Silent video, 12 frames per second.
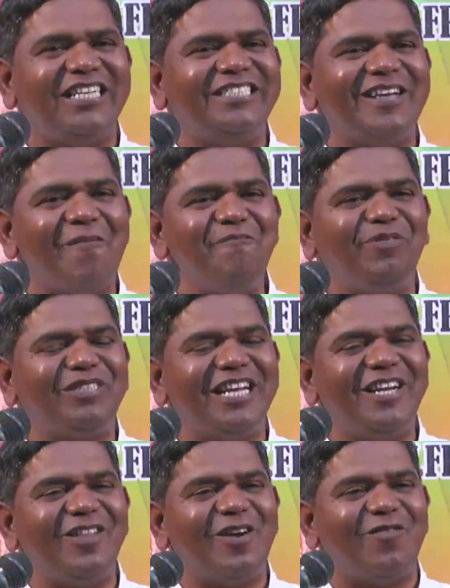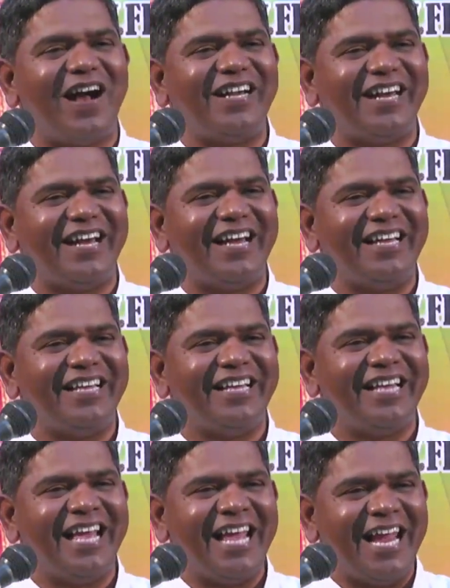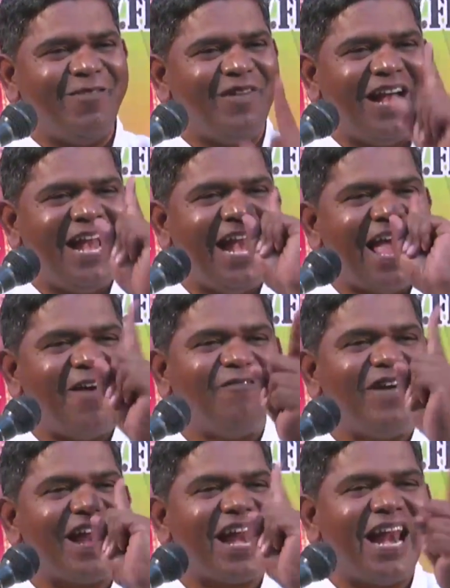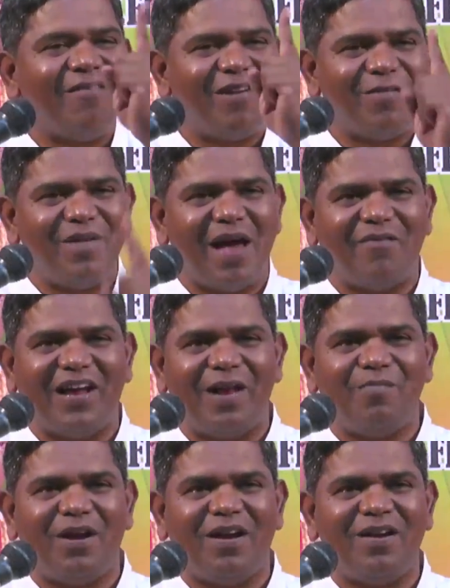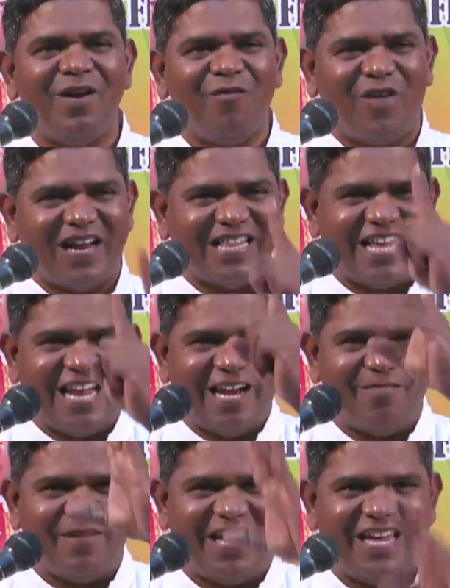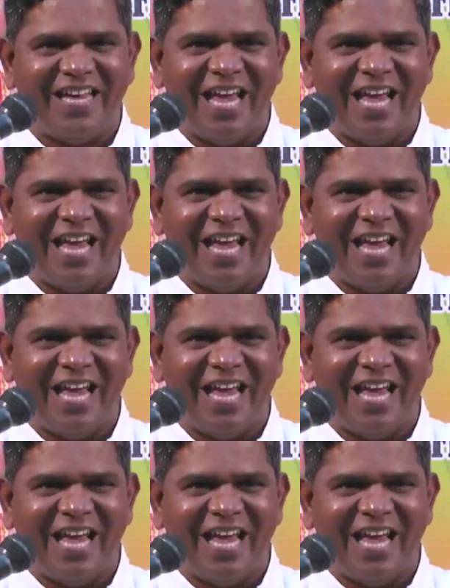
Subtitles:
it jumps into the water, it will never be available for the enemy.